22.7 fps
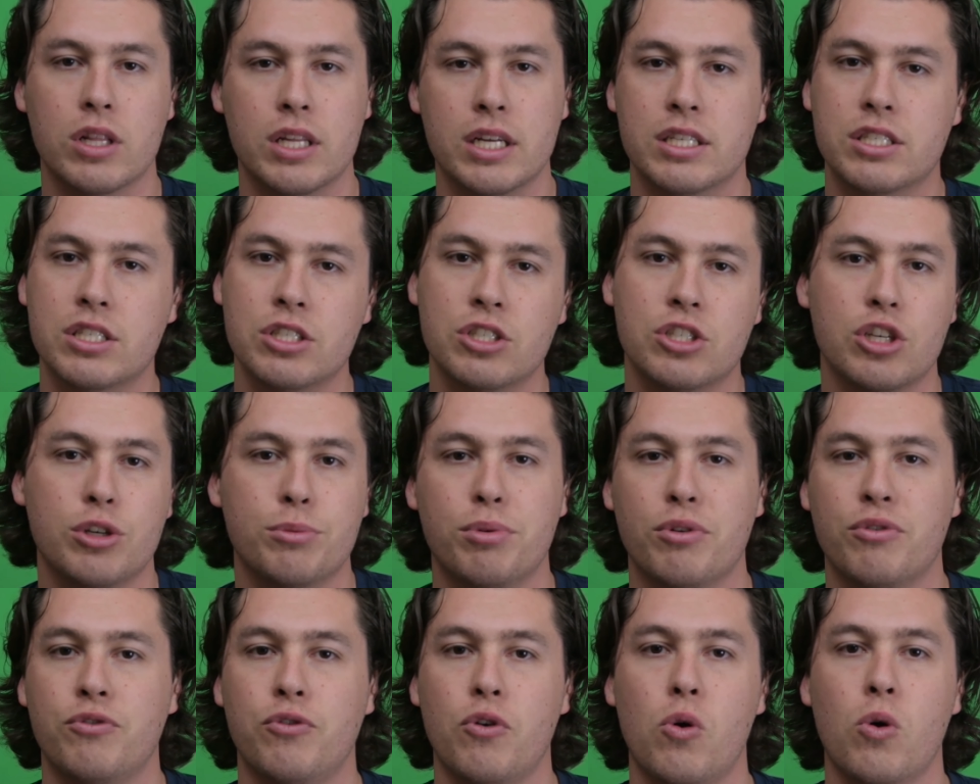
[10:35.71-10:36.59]
listen to
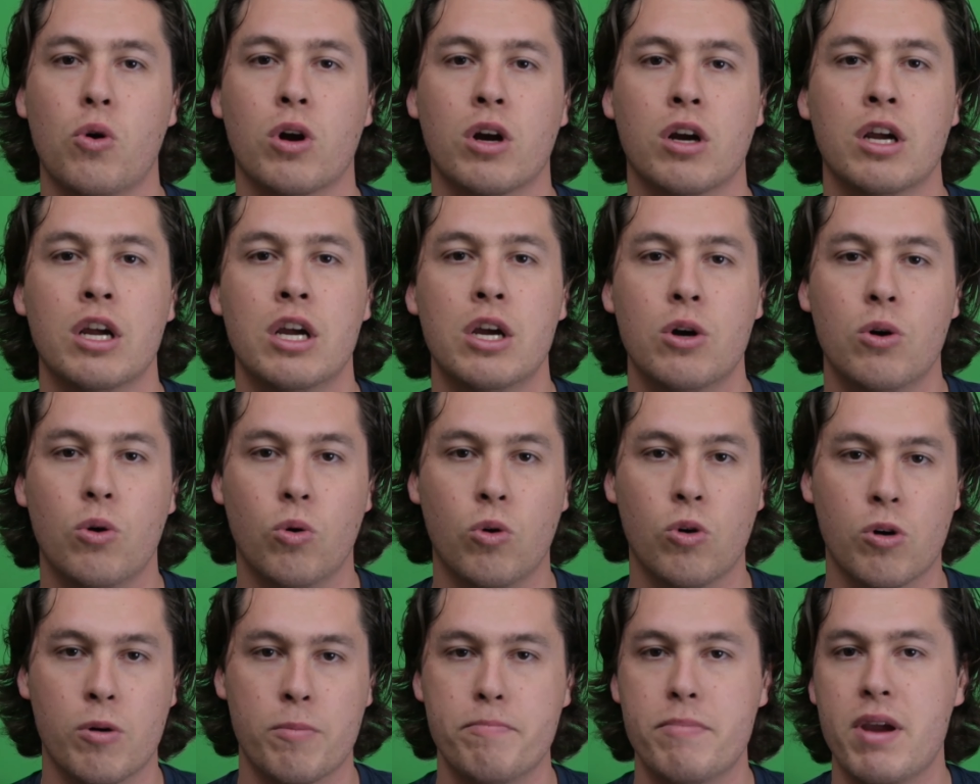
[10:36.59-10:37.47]
before,
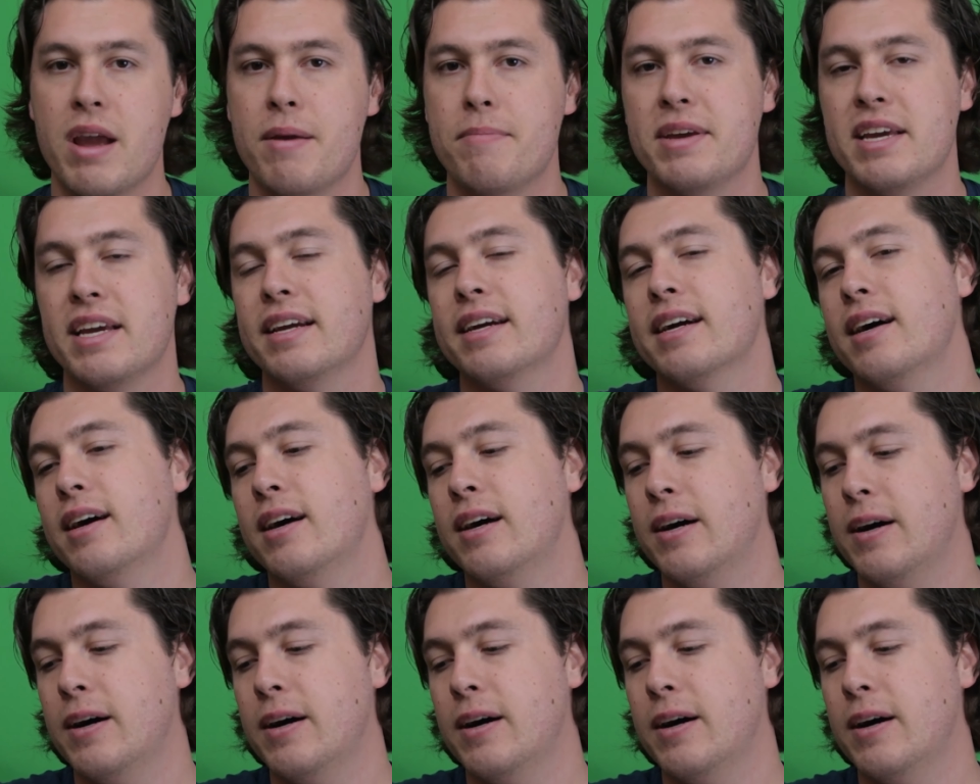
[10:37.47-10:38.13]
or maybe